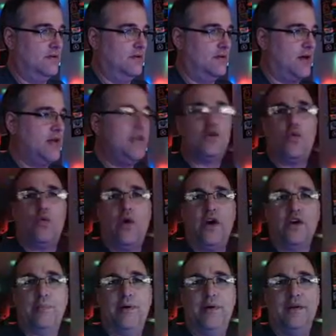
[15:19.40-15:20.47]
I need
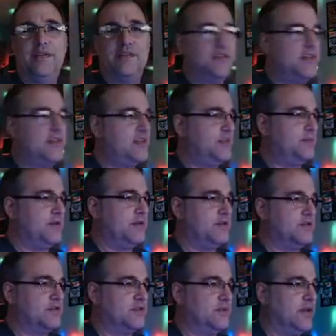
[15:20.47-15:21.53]
quieter buttons. I think the buttons
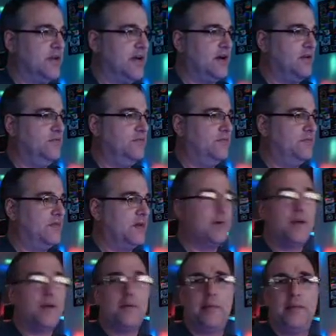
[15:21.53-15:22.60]
are too loud. I'm
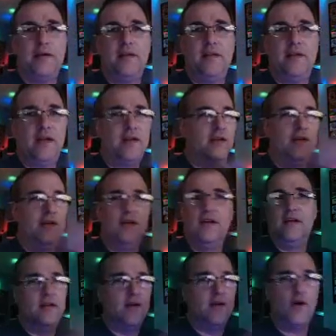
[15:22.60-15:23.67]
probably like
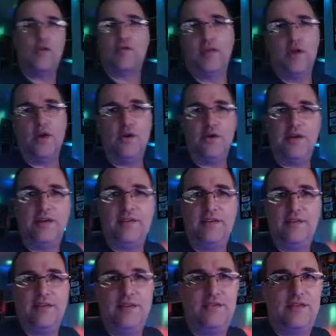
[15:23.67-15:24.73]
overloading
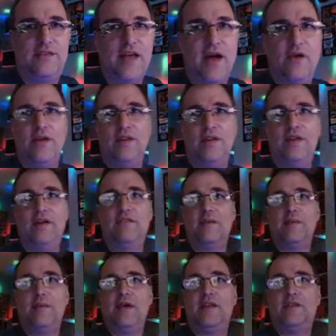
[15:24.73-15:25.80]
the sound on the. Every
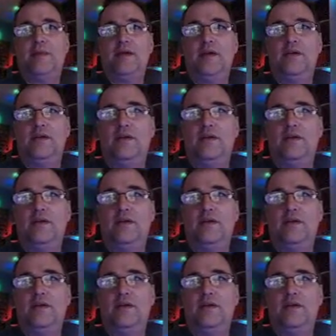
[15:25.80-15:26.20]
time I hit the button,